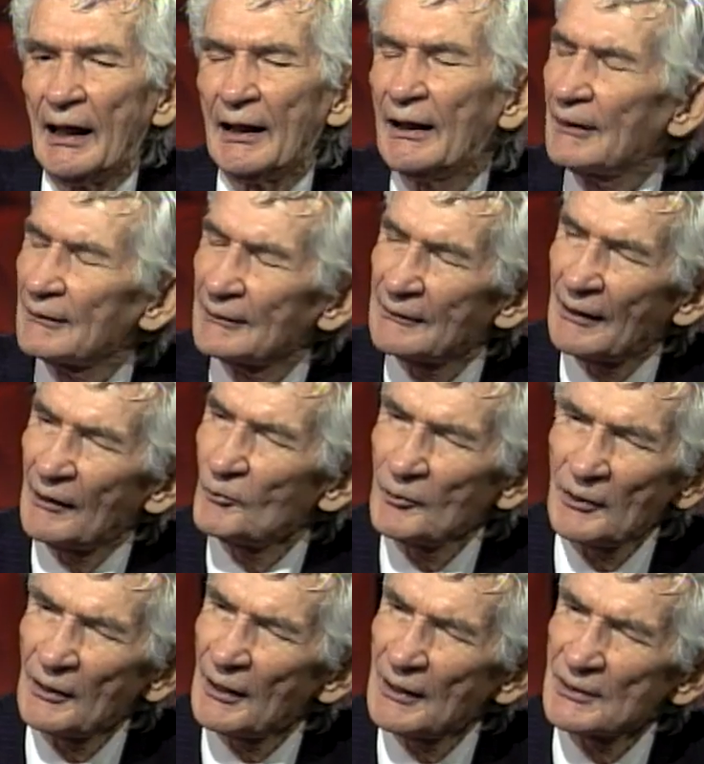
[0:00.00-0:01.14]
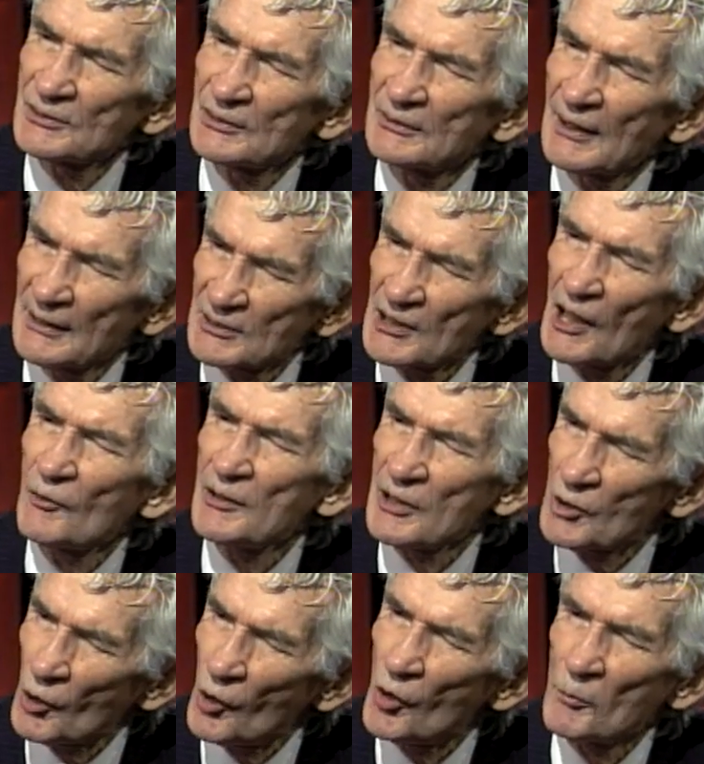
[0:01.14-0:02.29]
And I realized that that's how
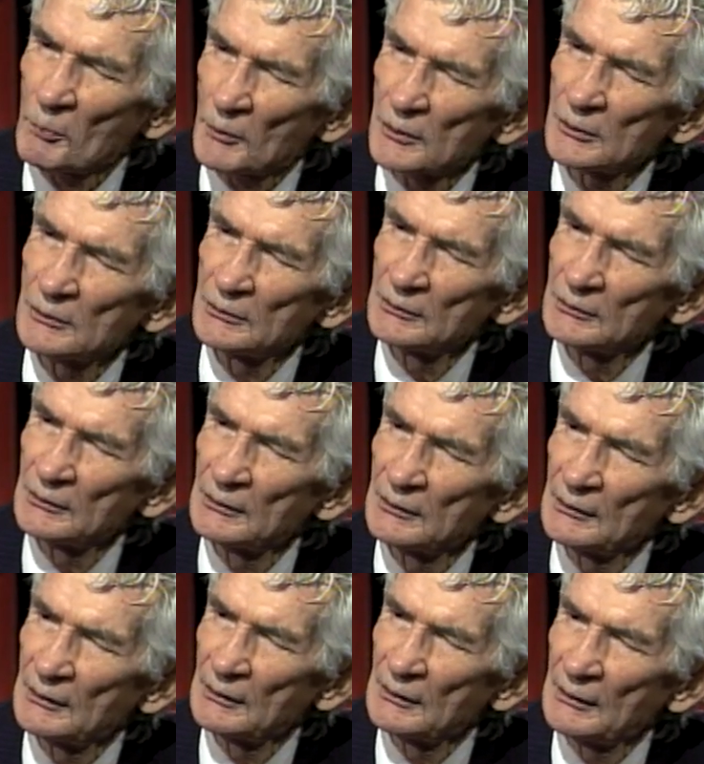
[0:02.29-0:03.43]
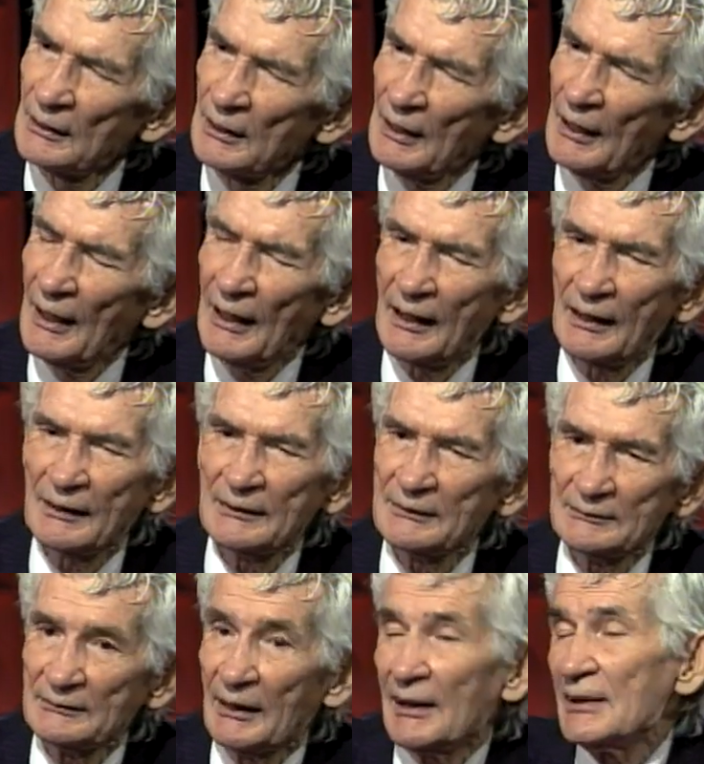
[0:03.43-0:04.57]
he coped.
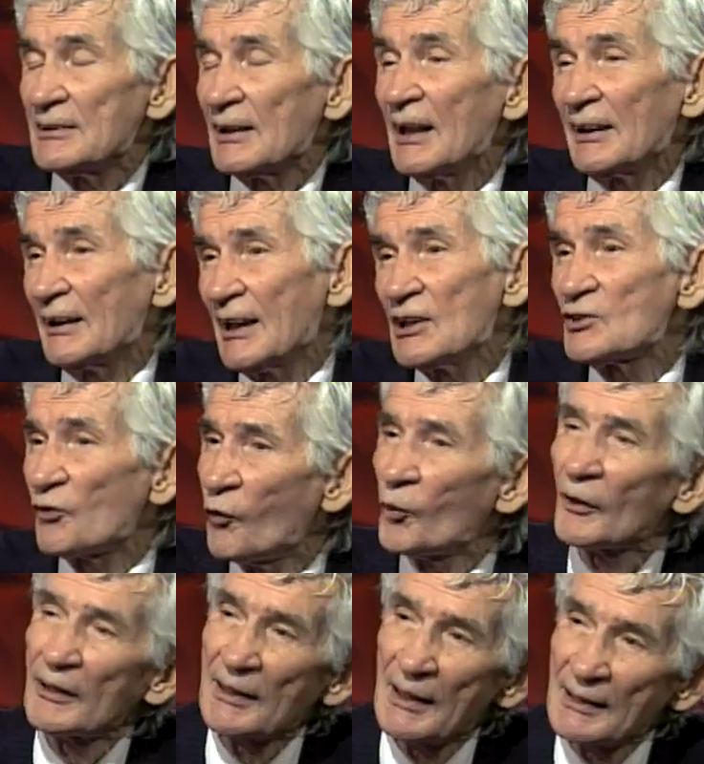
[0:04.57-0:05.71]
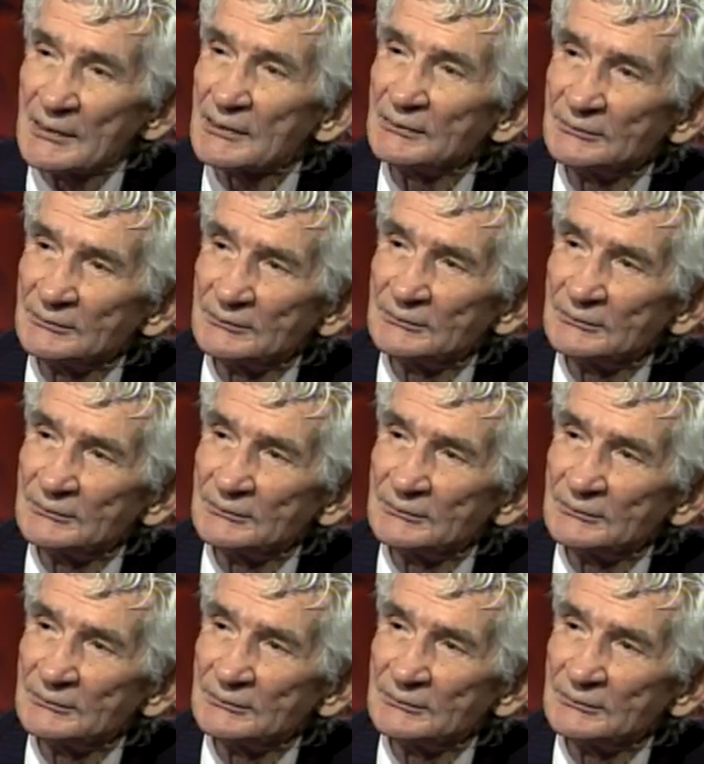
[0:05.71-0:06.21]
And he died at age 48.